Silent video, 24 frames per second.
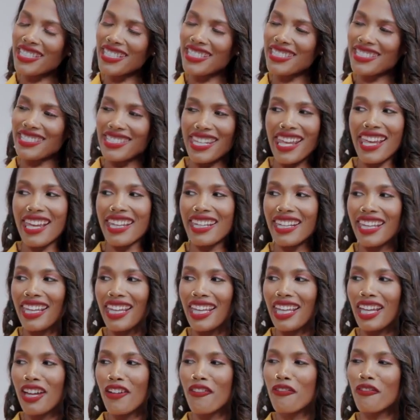to
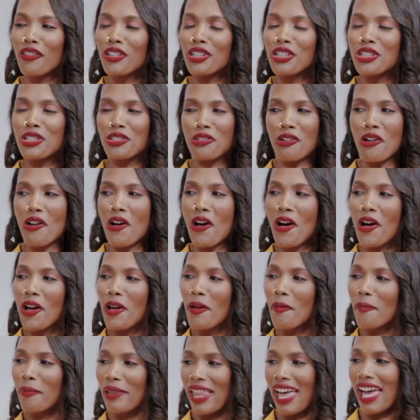standing for
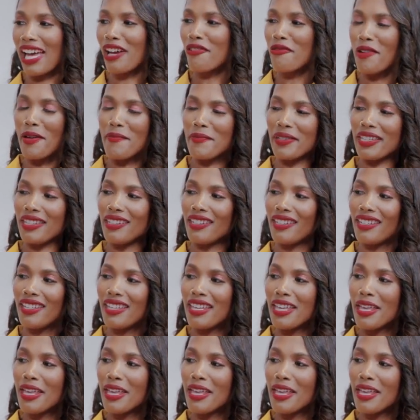strong Black women.